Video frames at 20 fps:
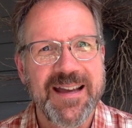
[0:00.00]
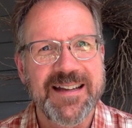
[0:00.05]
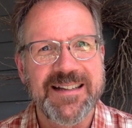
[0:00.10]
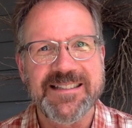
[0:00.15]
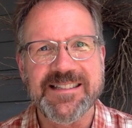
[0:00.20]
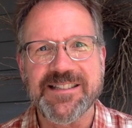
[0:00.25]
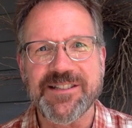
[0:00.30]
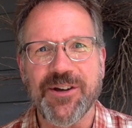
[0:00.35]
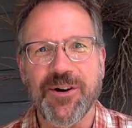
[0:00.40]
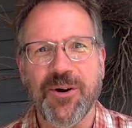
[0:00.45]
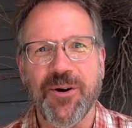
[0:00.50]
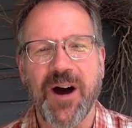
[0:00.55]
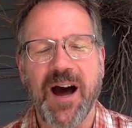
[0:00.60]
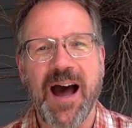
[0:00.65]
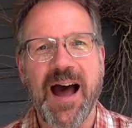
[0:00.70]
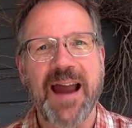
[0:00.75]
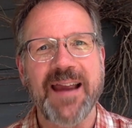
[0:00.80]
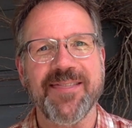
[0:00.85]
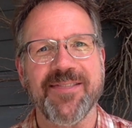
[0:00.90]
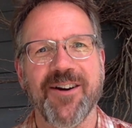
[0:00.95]
So
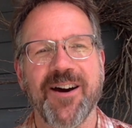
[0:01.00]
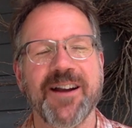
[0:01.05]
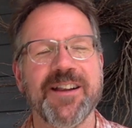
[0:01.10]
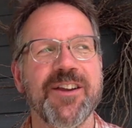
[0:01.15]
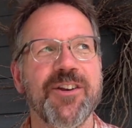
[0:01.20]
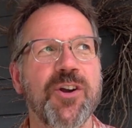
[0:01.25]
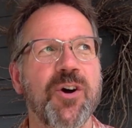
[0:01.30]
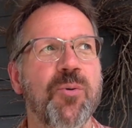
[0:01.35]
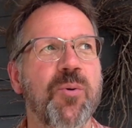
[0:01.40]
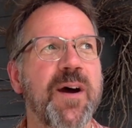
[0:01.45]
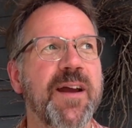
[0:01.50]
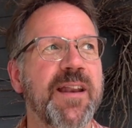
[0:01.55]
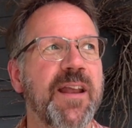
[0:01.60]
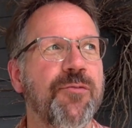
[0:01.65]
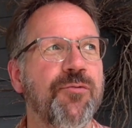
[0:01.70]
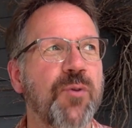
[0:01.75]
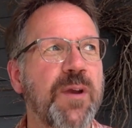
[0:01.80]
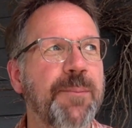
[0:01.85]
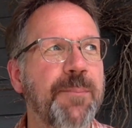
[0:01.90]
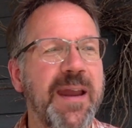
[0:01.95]
I thought, you know what,
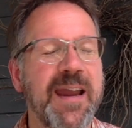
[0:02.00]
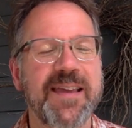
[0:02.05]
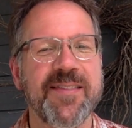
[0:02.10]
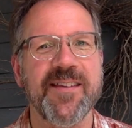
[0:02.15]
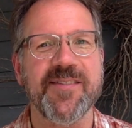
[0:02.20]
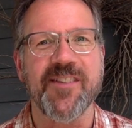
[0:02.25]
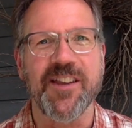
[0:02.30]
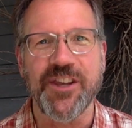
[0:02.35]
if we make this